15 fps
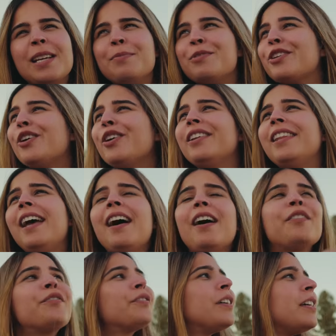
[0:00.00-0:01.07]
I'm sure they
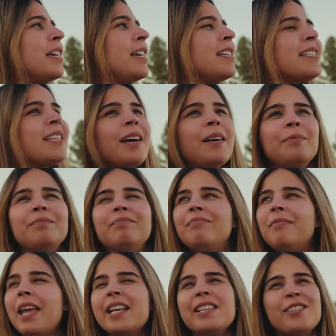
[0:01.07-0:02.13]
have
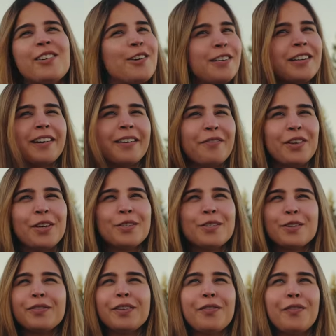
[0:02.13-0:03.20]
some extraordinary
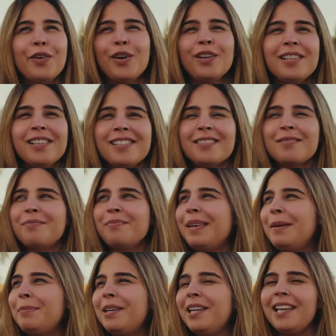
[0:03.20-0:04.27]
views of the falls.
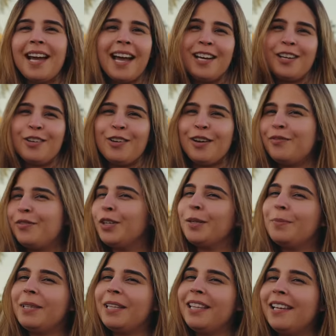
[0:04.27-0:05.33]
Maybe, I don't know, I've
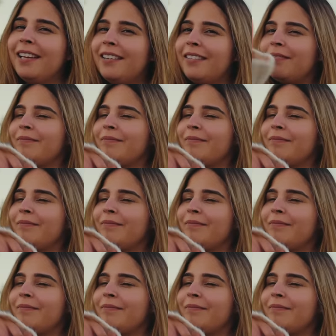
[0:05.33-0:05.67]
not been there.